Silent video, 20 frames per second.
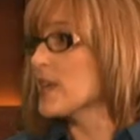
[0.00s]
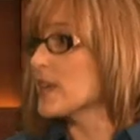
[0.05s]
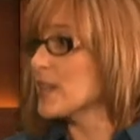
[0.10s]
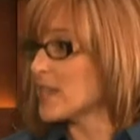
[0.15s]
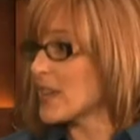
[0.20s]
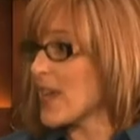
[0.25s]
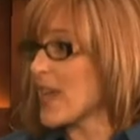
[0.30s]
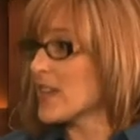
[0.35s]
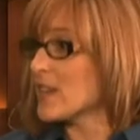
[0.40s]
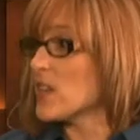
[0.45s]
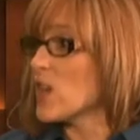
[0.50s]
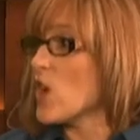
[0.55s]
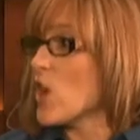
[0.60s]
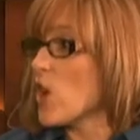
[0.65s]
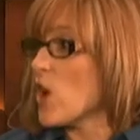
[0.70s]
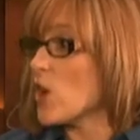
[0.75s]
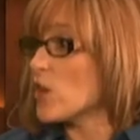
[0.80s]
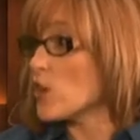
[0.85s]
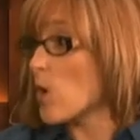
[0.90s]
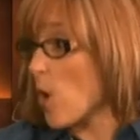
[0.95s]
can get
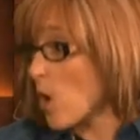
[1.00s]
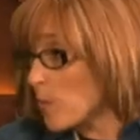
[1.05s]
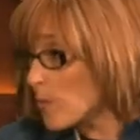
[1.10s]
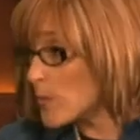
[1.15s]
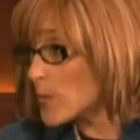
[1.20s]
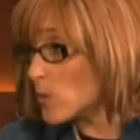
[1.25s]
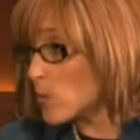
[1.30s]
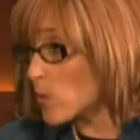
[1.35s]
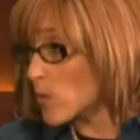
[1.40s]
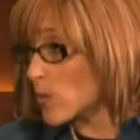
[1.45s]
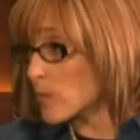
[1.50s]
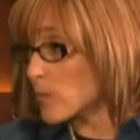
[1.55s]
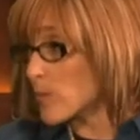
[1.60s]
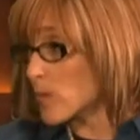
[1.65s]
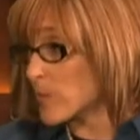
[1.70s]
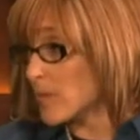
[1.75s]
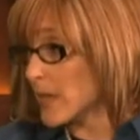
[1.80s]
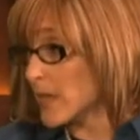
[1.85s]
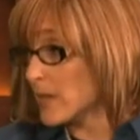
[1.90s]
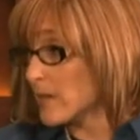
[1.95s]
an open work
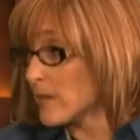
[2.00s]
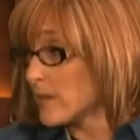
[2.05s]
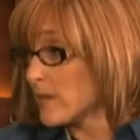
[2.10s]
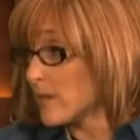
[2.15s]
permit,